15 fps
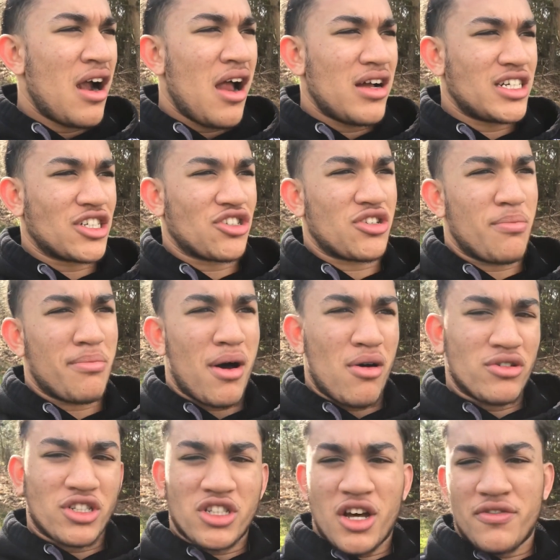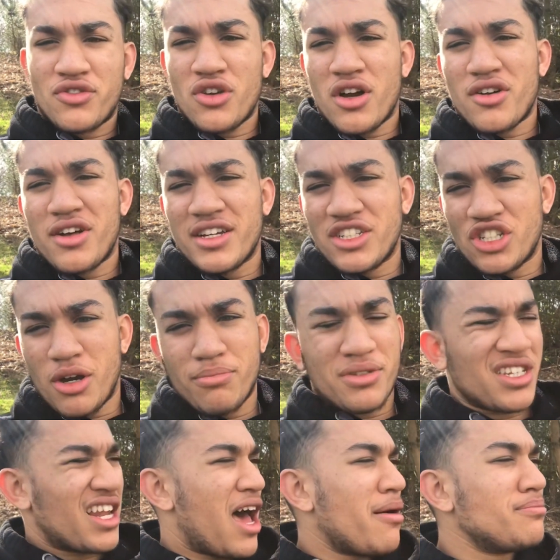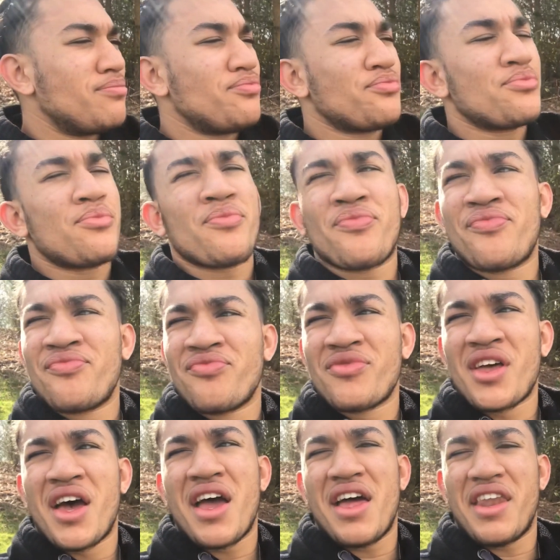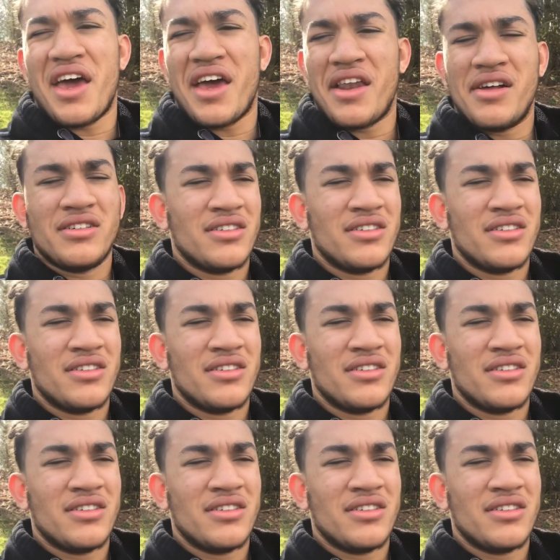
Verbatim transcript: I got some power stuff, so I got like jumps and that, and then